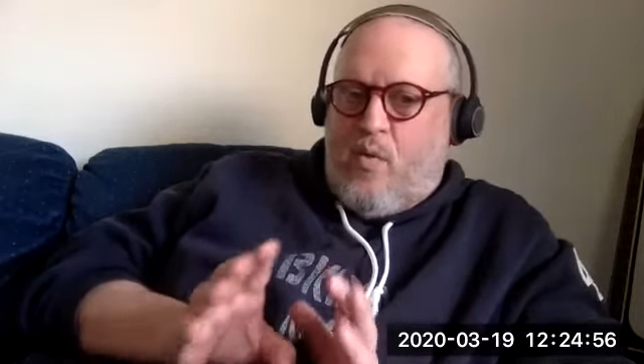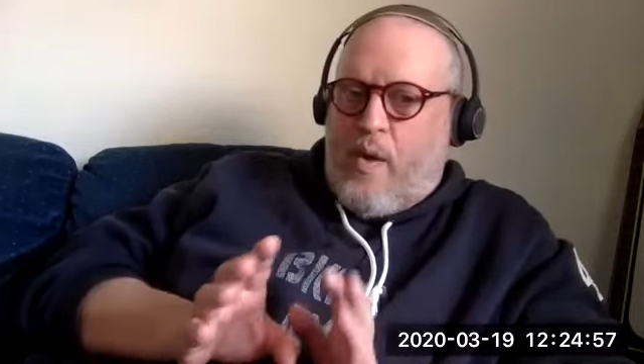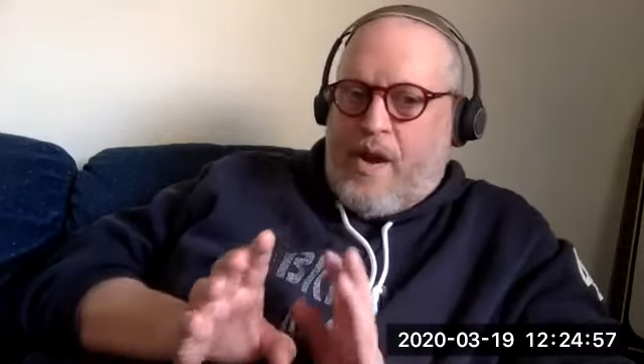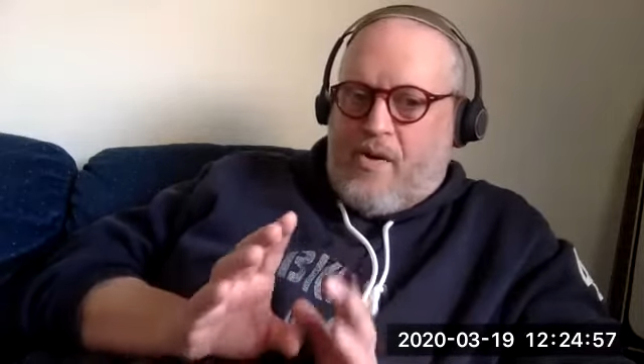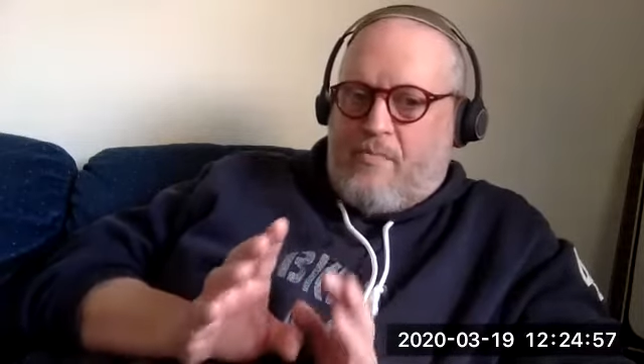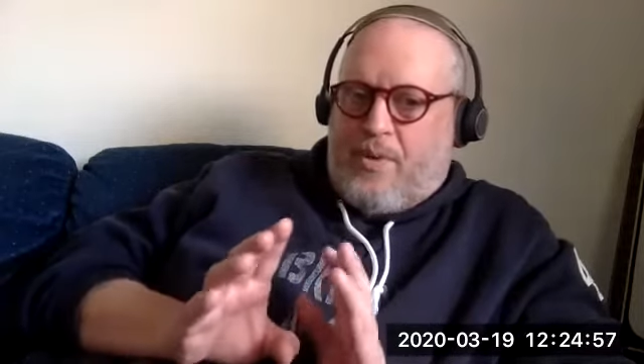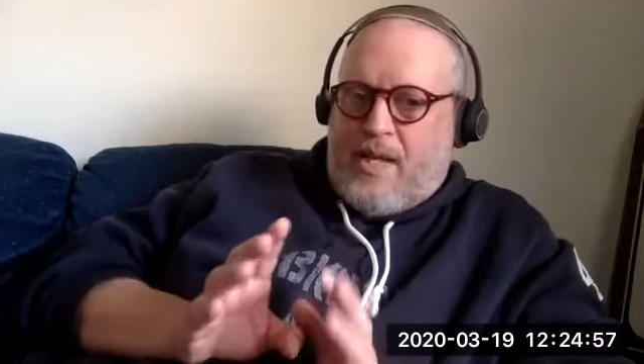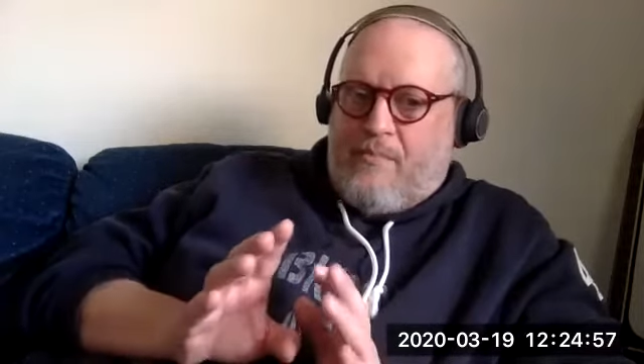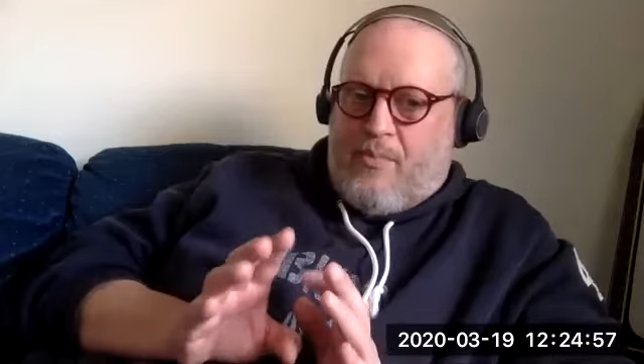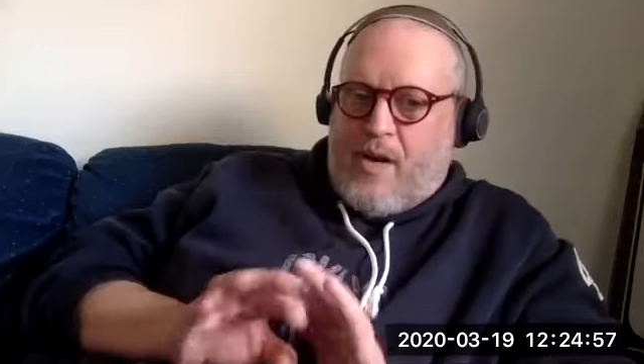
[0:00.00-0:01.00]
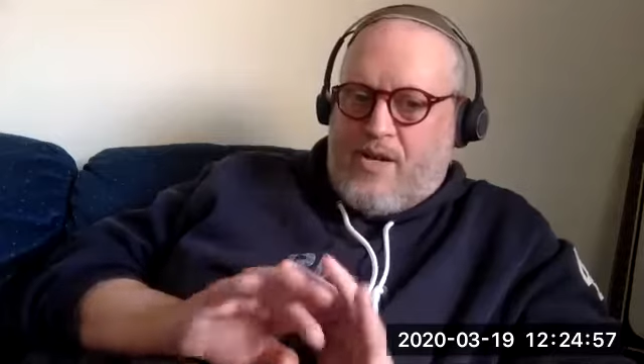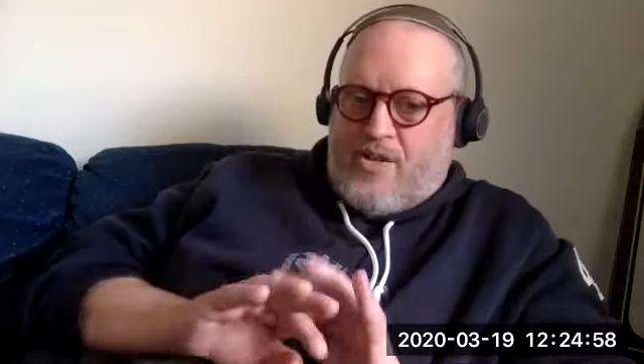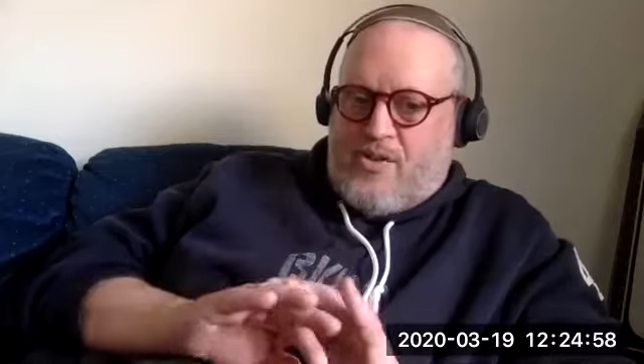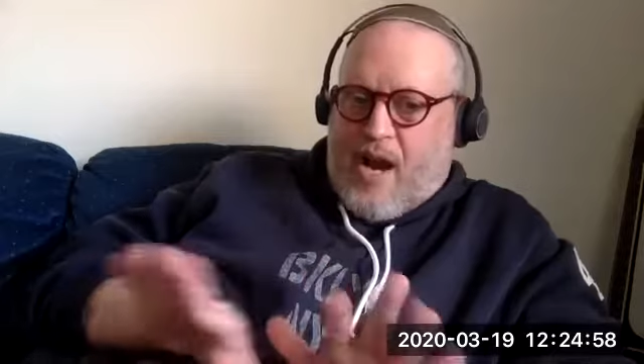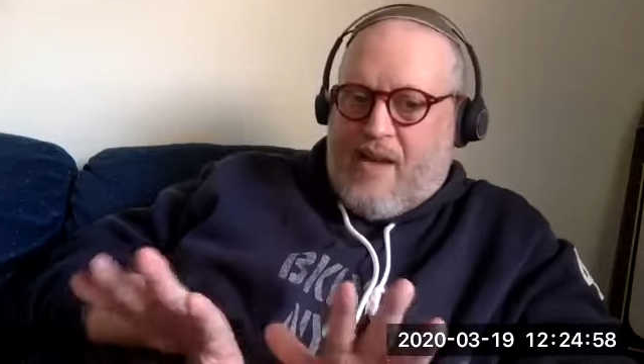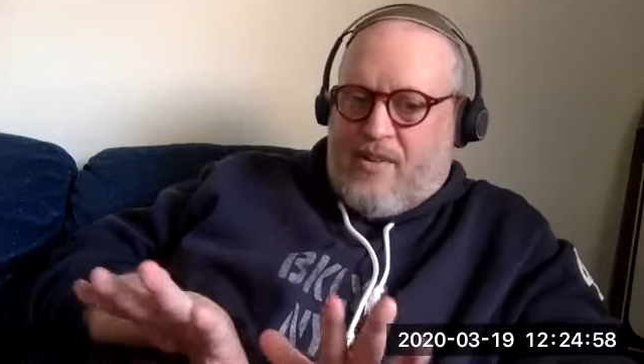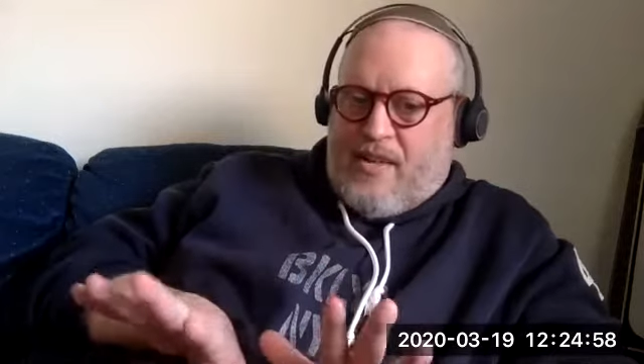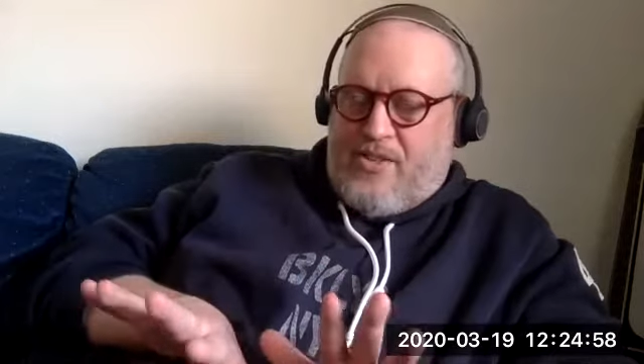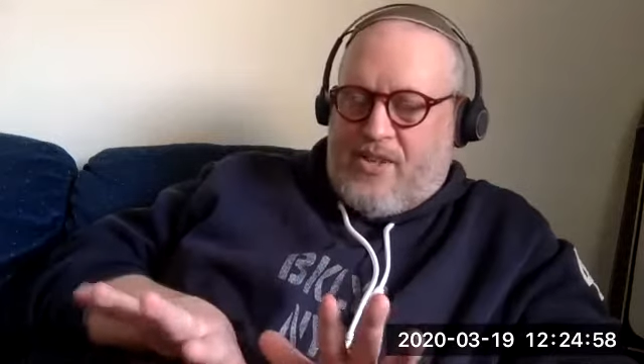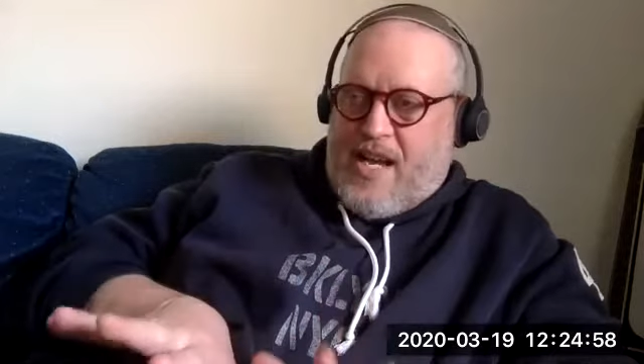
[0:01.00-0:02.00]
weird blip where
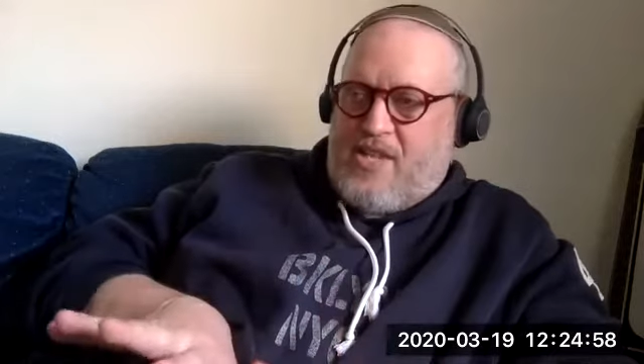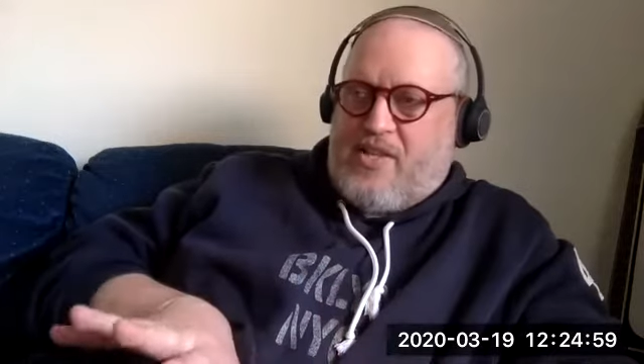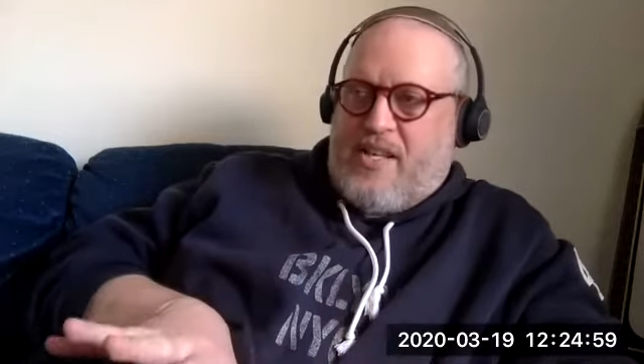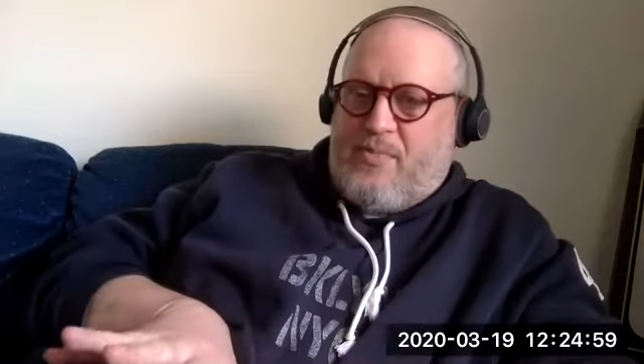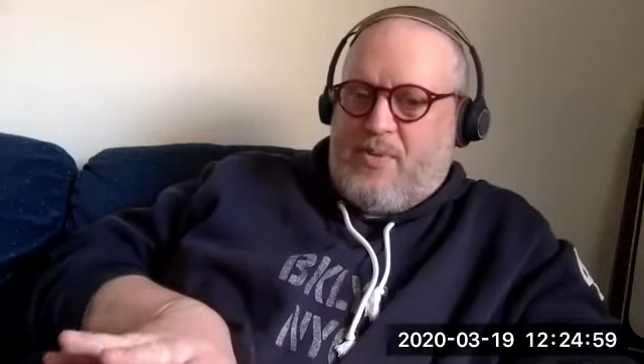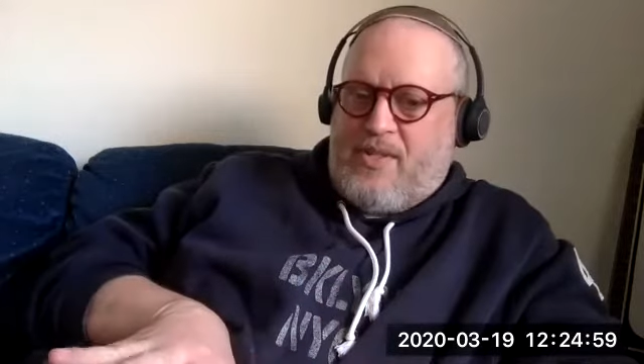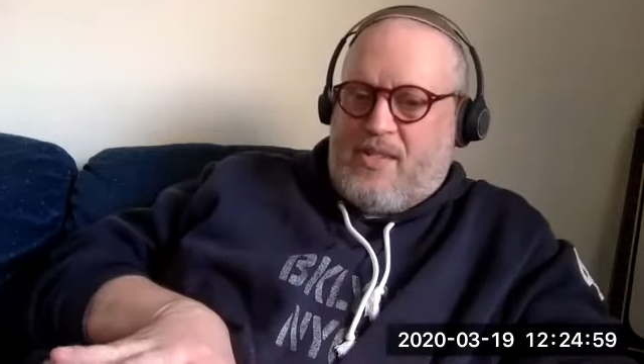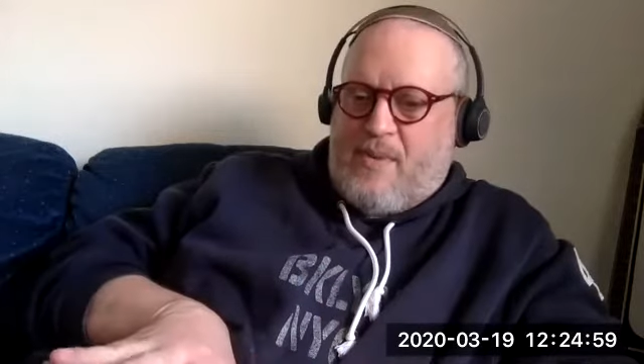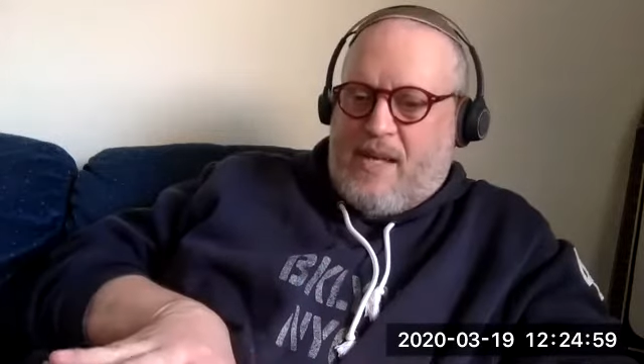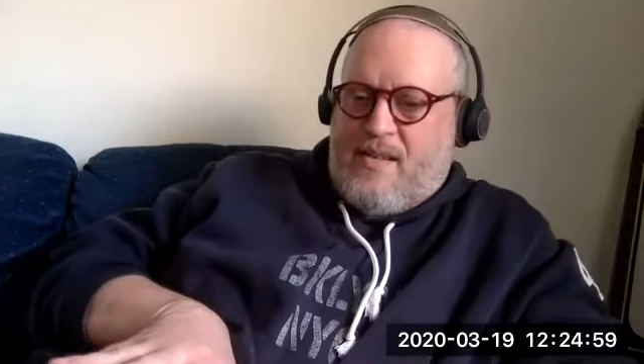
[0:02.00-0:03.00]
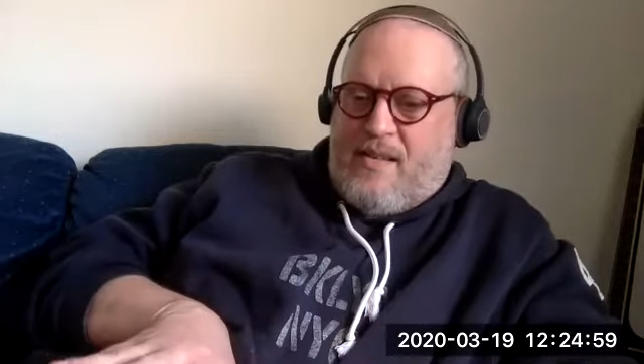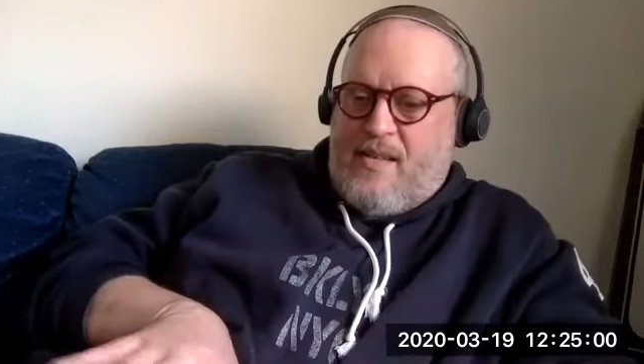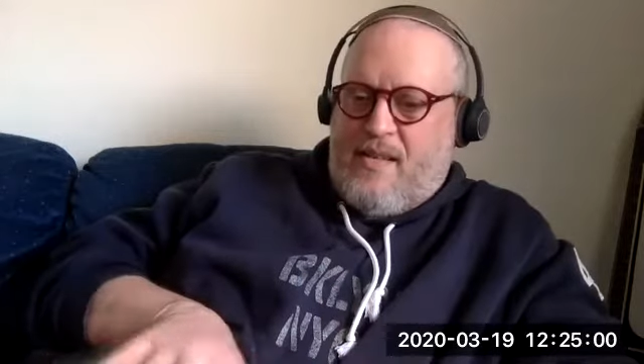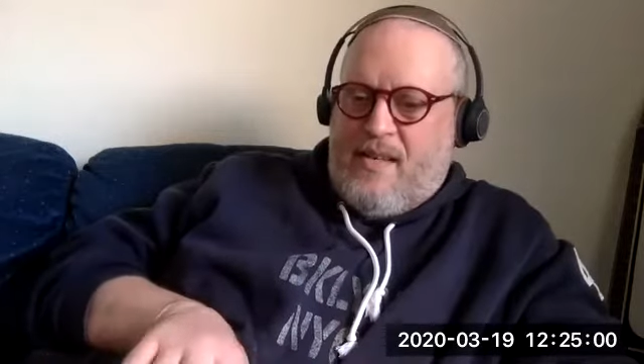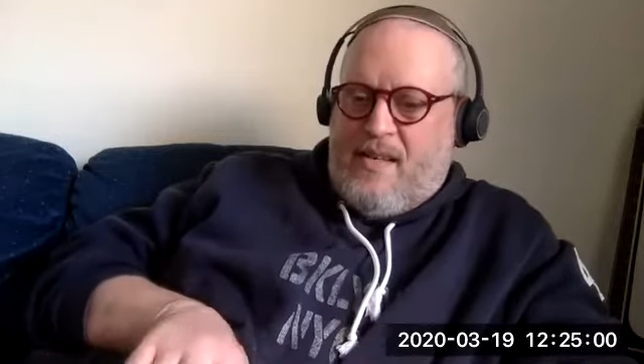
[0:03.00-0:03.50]
travel internationally has been suspended?